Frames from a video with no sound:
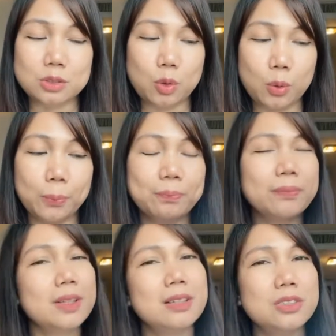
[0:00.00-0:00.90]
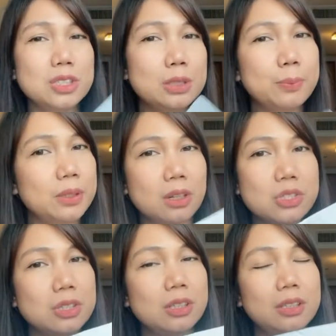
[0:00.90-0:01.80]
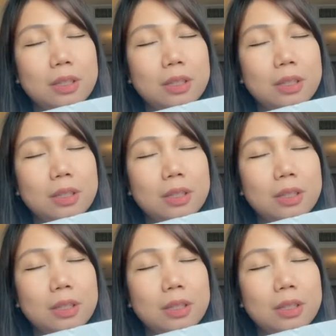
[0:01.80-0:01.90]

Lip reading: So just a precaution.